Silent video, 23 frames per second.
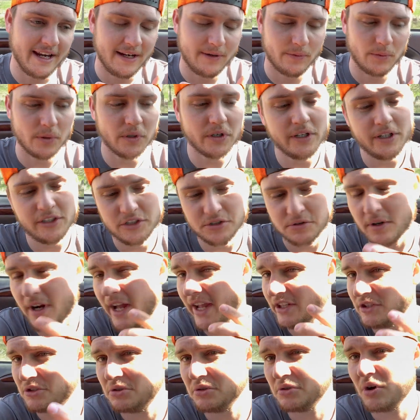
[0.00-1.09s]
-side, and we're gonna
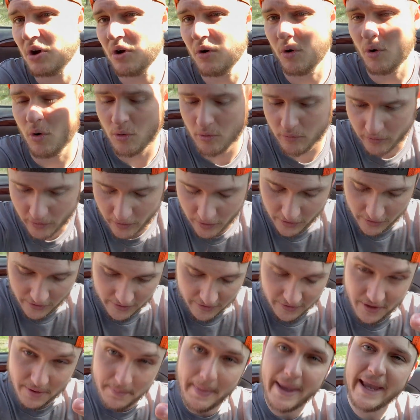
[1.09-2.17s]
try to go over
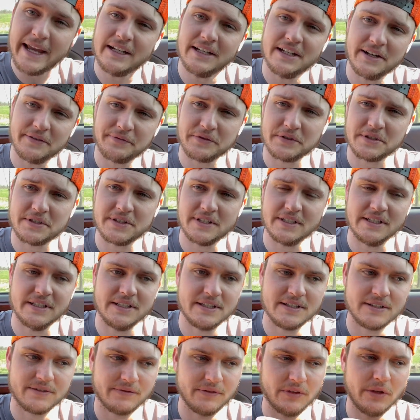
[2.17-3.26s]
the main
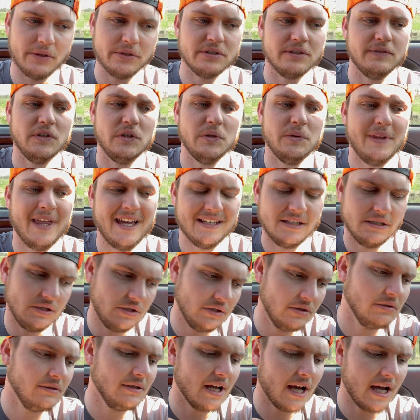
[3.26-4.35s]
differences for those of you that
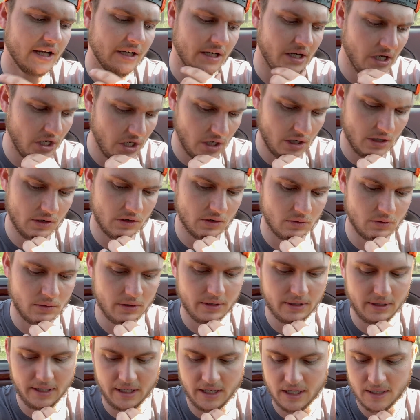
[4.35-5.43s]
do not know,
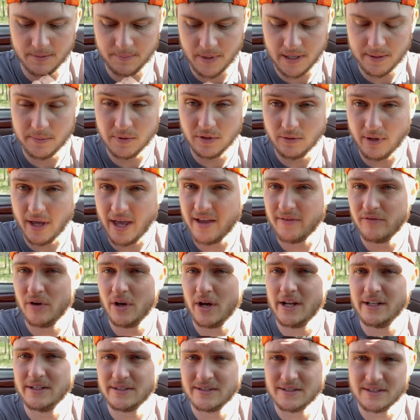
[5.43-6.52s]
and maybe you have
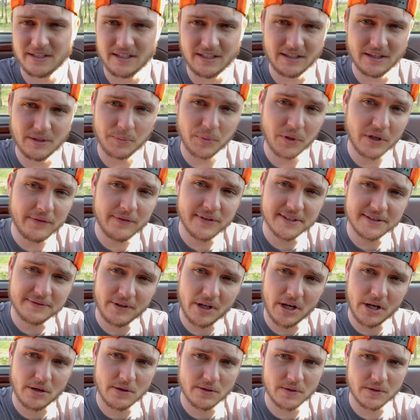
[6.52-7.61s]
not seen the previous
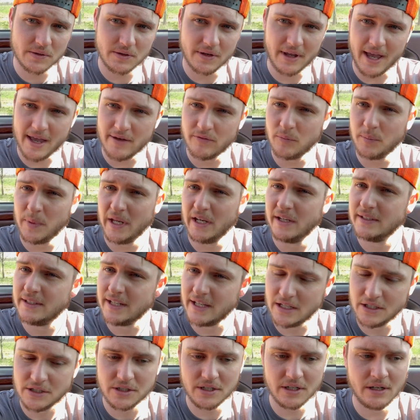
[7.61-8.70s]
videos or you haven't paid
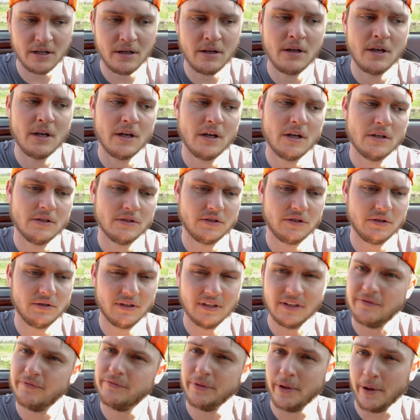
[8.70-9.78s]
attention to the,
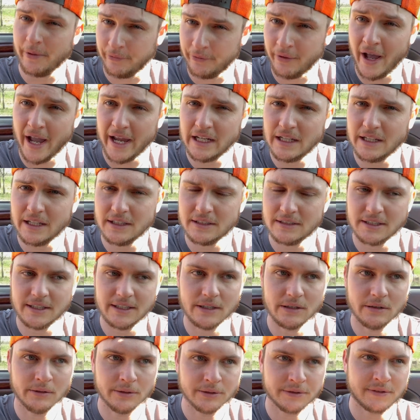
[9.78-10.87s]
the fine
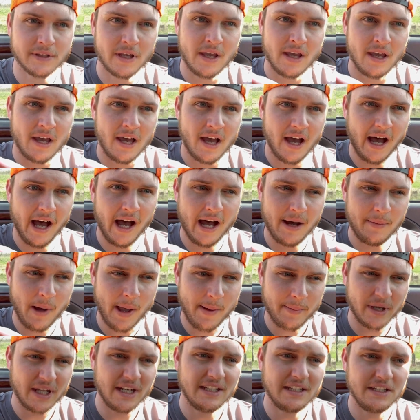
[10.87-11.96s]
details um,
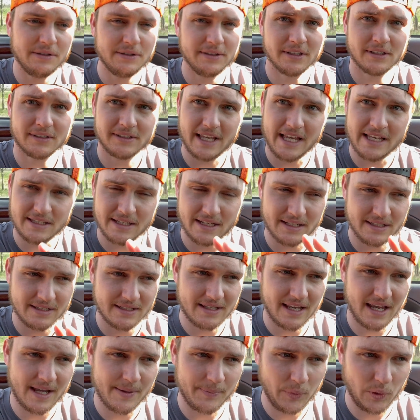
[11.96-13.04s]
I'm gonna use this as an
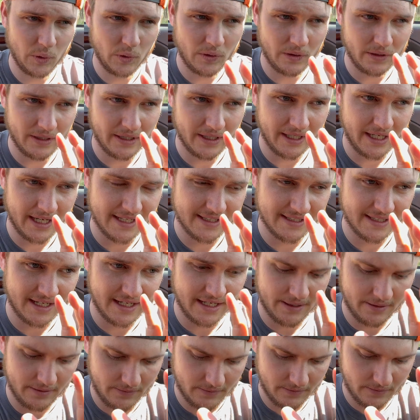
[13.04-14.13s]
example, like as a